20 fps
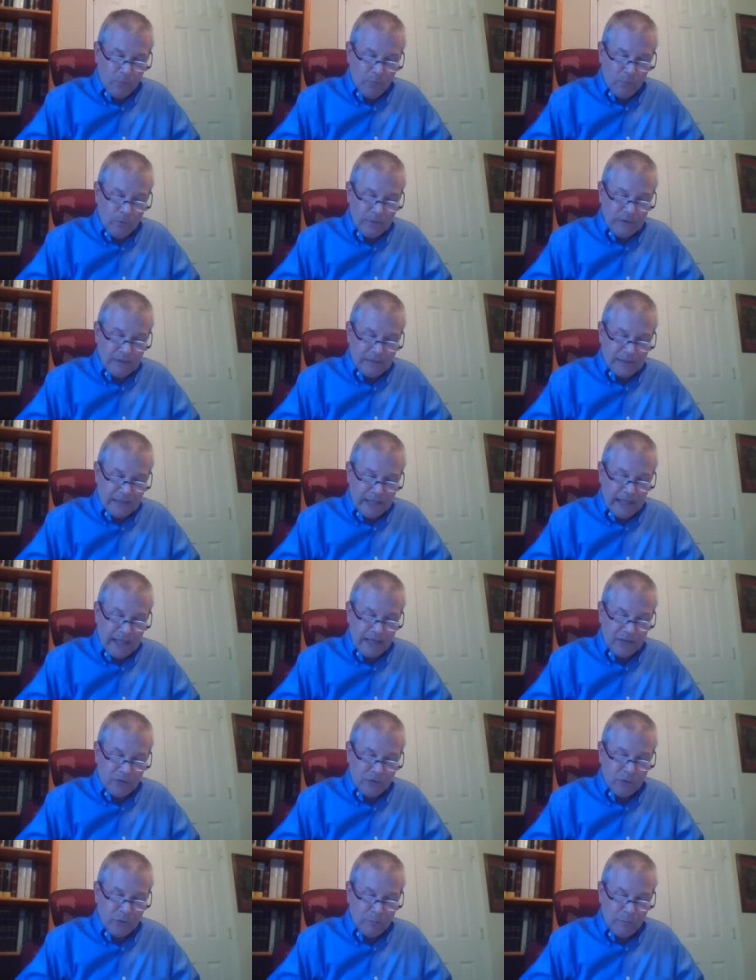would
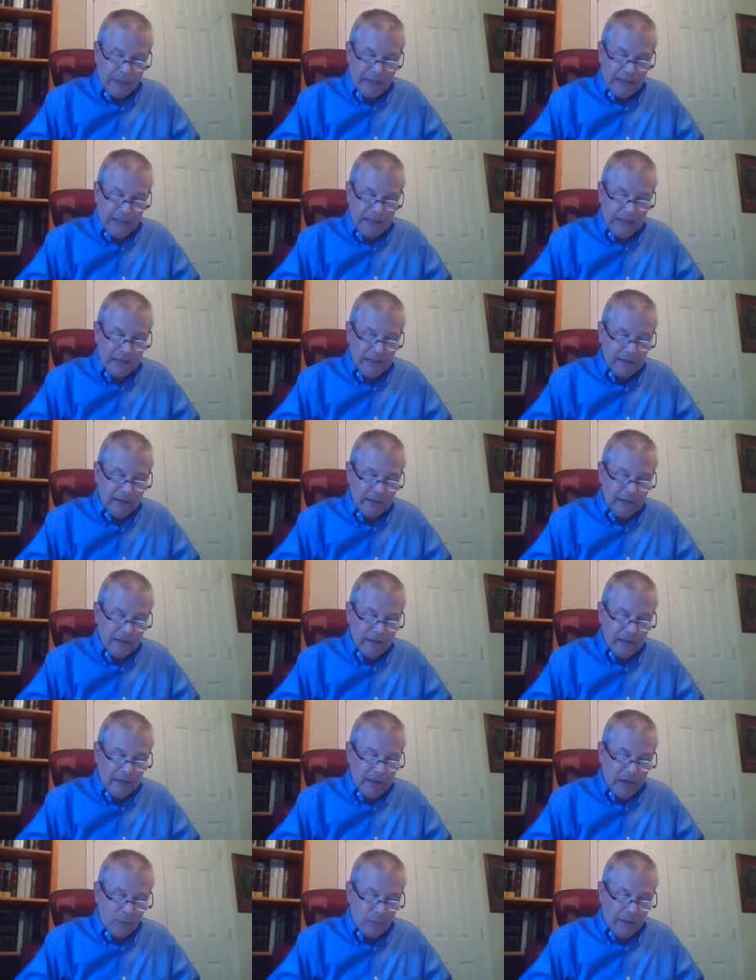say to be
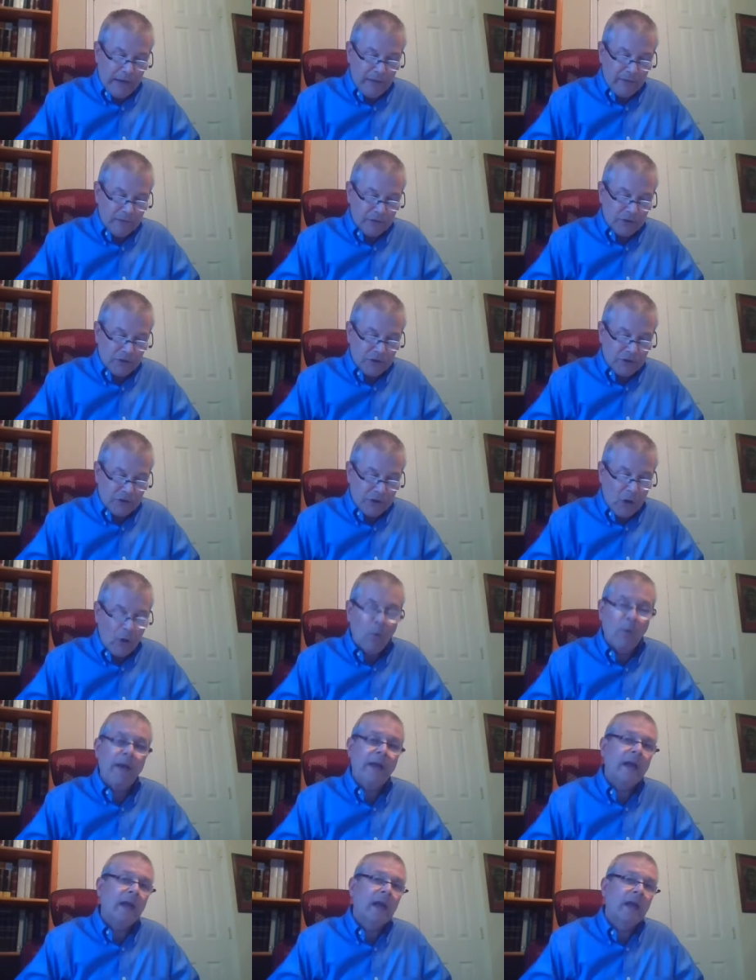a rather
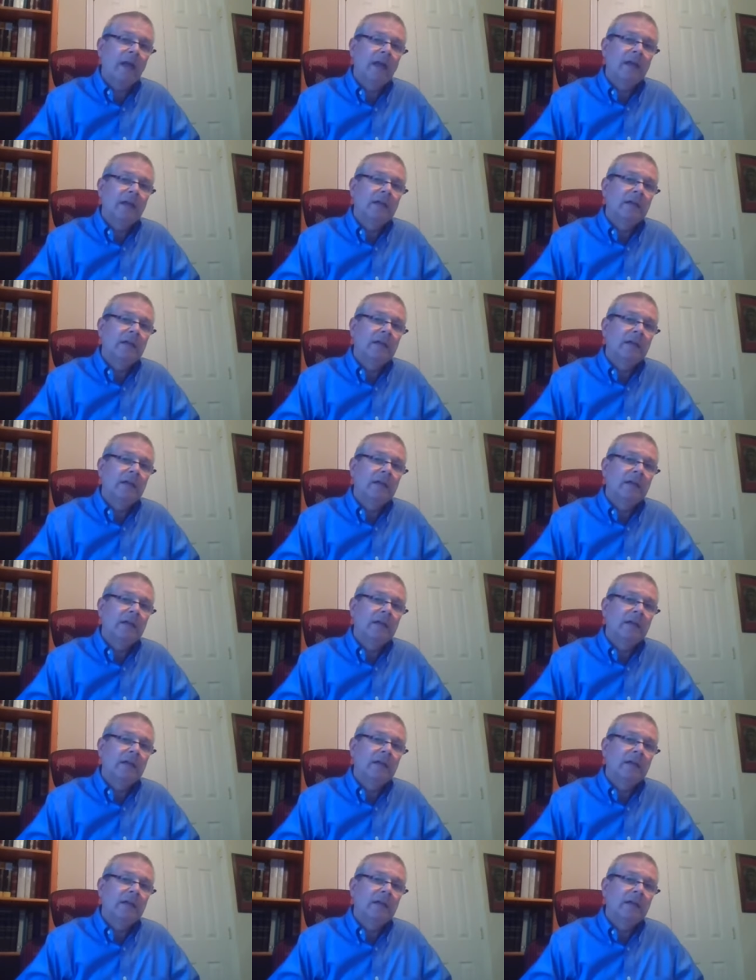stoic